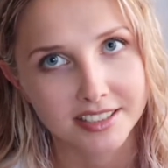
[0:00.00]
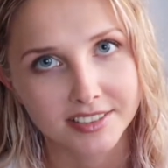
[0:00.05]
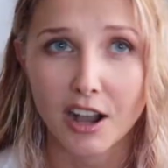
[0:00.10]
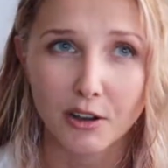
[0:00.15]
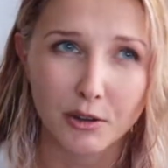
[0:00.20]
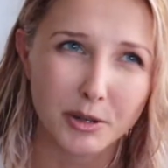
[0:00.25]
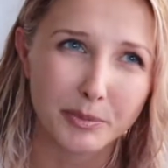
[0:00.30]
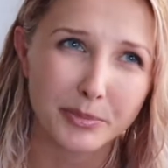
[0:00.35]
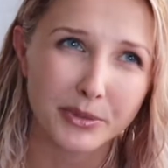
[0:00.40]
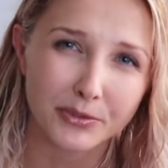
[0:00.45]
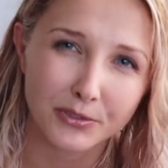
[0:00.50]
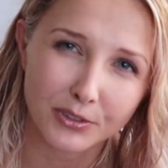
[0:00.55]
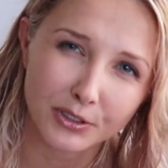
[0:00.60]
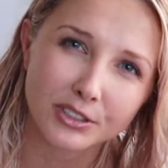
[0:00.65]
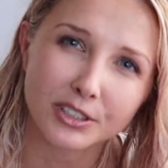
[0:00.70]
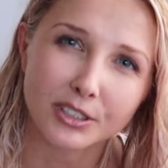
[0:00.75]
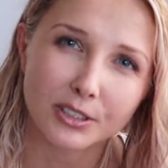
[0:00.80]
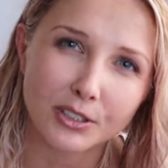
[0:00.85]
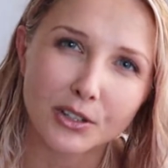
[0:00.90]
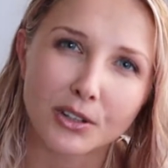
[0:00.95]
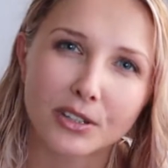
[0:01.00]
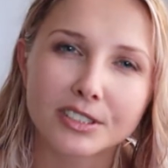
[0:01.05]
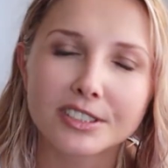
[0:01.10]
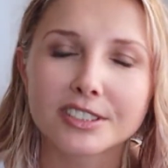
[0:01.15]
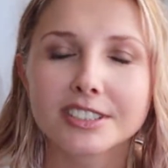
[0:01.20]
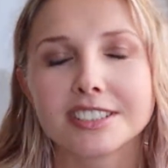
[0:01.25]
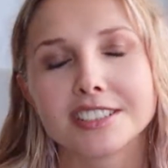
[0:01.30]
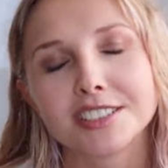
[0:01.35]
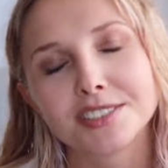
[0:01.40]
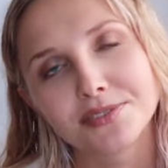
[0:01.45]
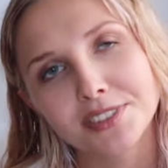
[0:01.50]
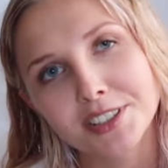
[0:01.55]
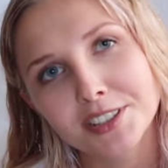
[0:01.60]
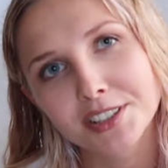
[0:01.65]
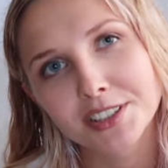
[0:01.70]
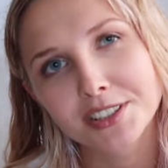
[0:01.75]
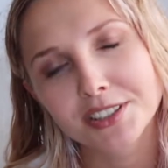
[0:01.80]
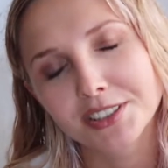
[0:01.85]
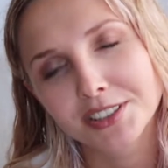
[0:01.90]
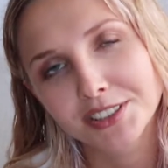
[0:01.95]
Our prefrontal cortex is
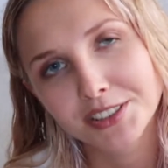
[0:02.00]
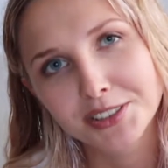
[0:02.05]
very